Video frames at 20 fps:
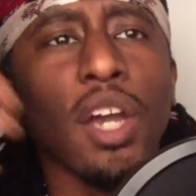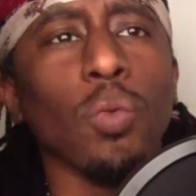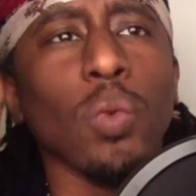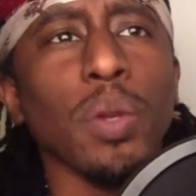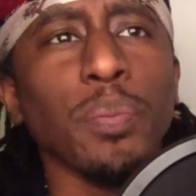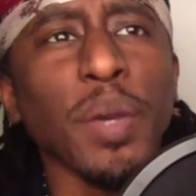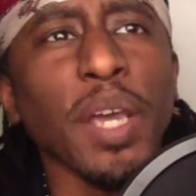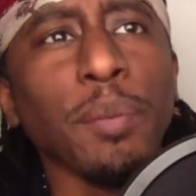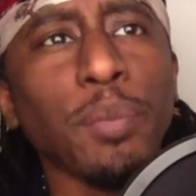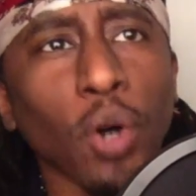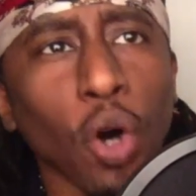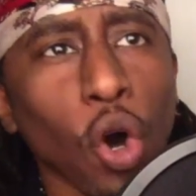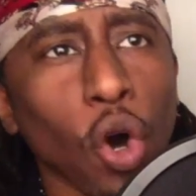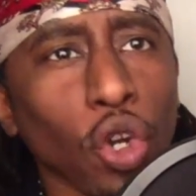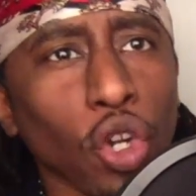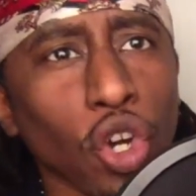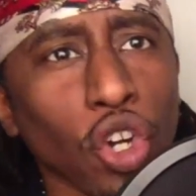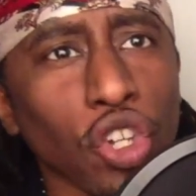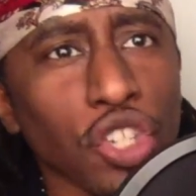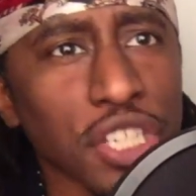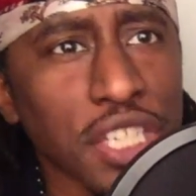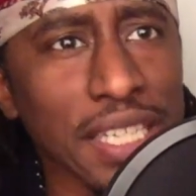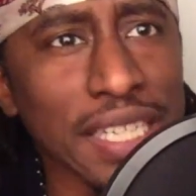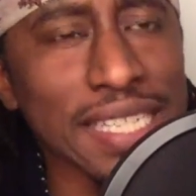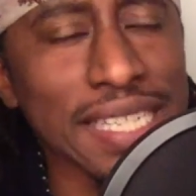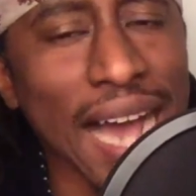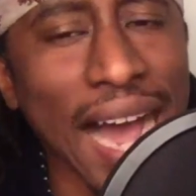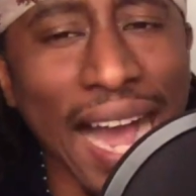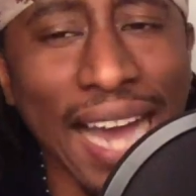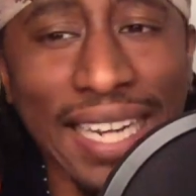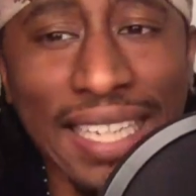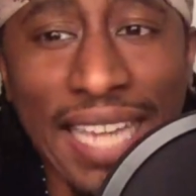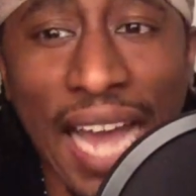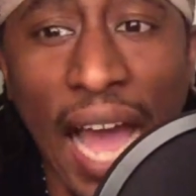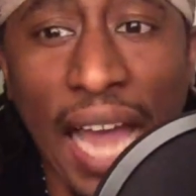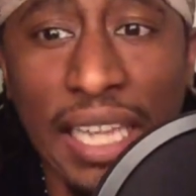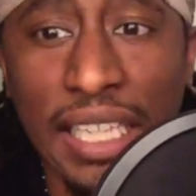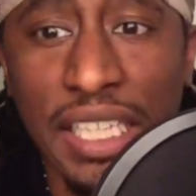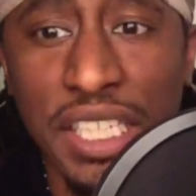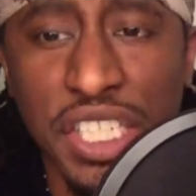When people hold on to these
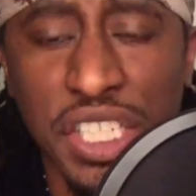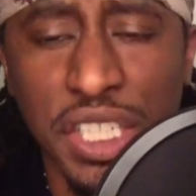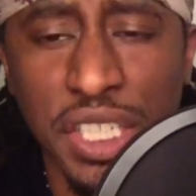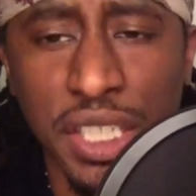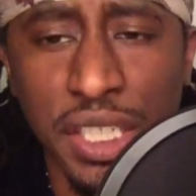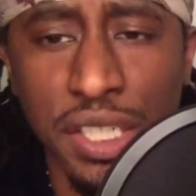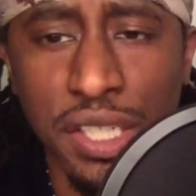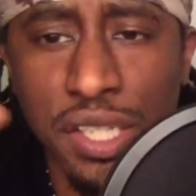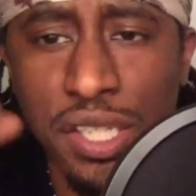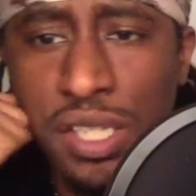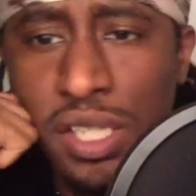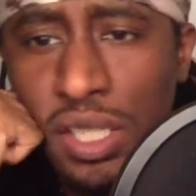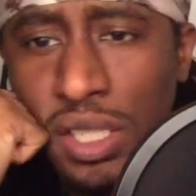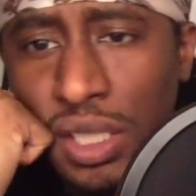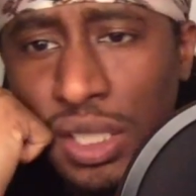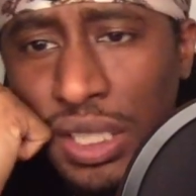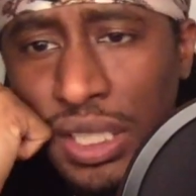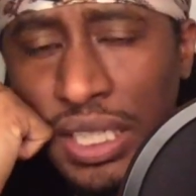ideologies,